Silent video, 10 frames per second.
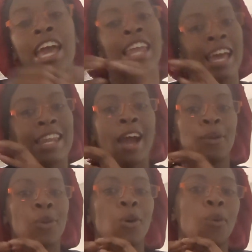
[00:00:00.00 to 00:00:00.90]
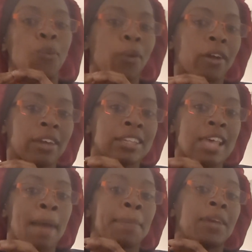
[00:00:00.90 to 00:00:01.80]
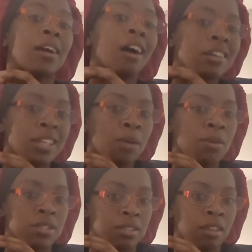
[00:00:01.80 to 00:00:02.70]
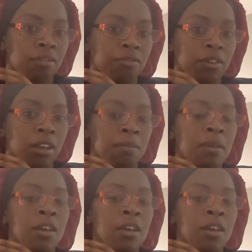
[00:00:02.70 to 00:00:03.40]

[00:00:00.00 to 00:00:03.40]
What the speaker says: and I now know where he's at because I wasn't there for him.